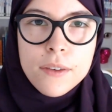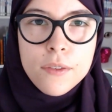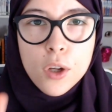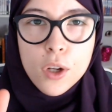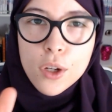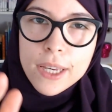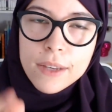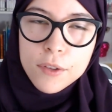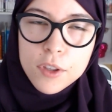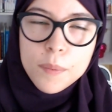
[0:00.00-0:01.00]
If you're
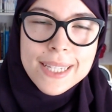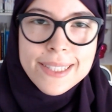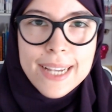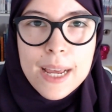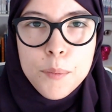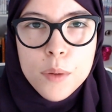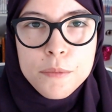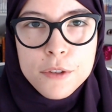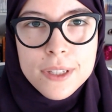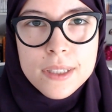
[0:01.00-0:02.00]
looking for the best laptop
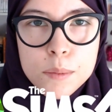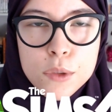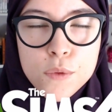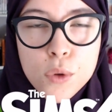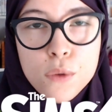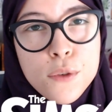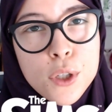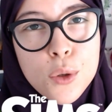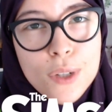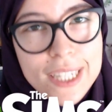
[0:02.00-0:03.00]
for The Sims 4 for
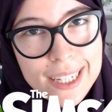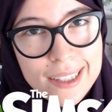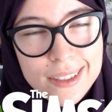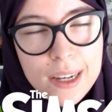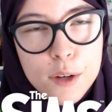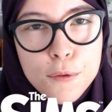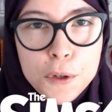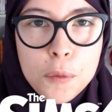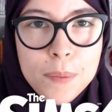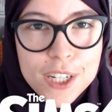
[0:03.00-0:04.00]
your needs and for
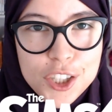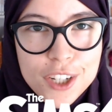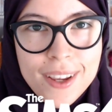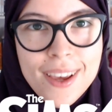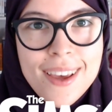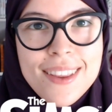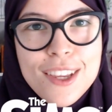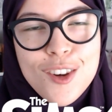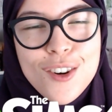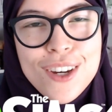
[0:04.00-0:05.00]
your budget,
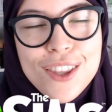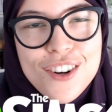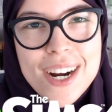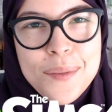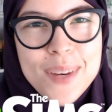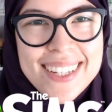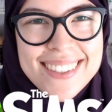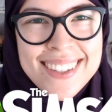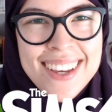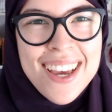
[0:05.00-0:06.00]
then you're in the right
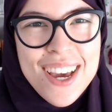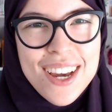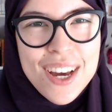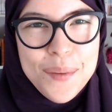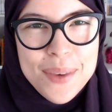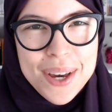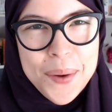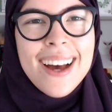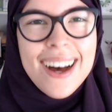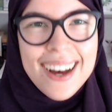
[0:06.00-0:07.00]
place. Coming up.
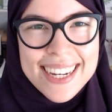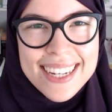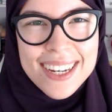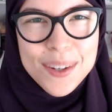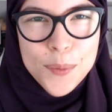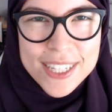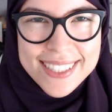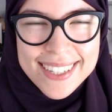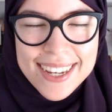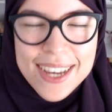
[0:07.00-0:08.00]
Hi, I'm
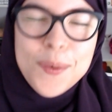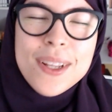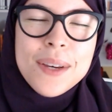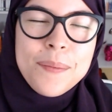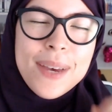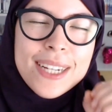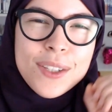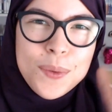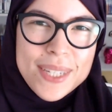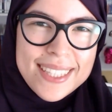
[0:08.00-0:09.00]
Ouiza and welcome back
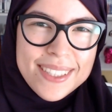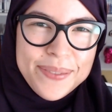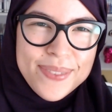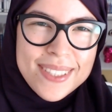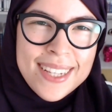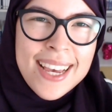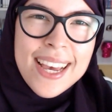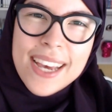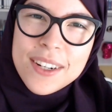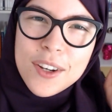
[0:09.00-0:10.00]
to WeSims,
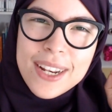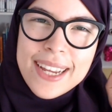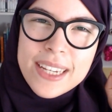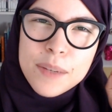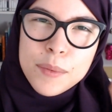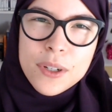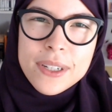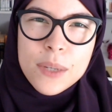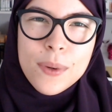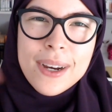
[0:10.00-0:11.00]
an online
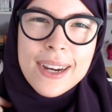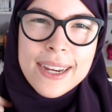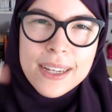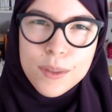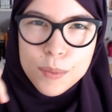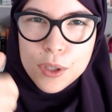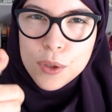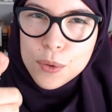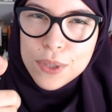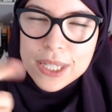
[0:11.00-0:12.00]
community where I help
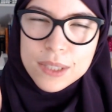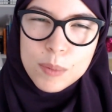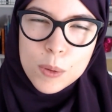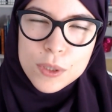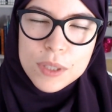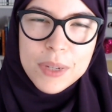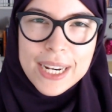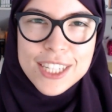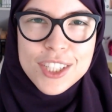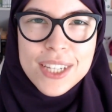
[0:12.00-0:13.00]
you explore
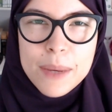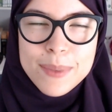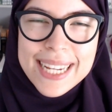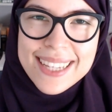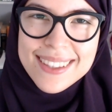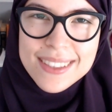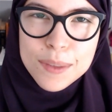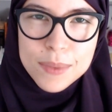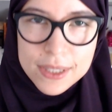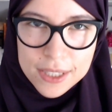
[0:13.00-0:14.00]
simulation games like the
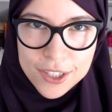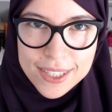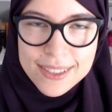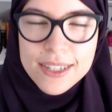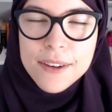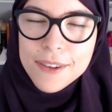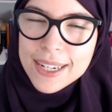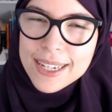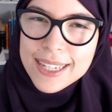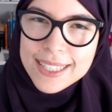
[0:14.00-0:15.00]
Sims series in a
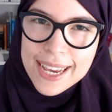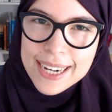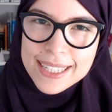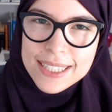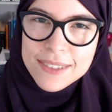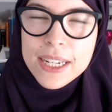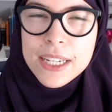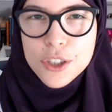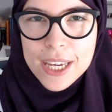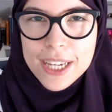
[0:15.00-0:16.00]
fun, interactive and
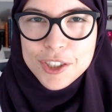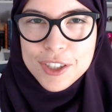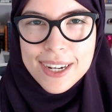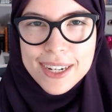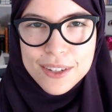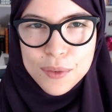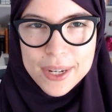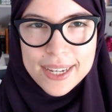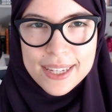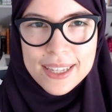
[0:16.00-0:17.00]
educational kind of way.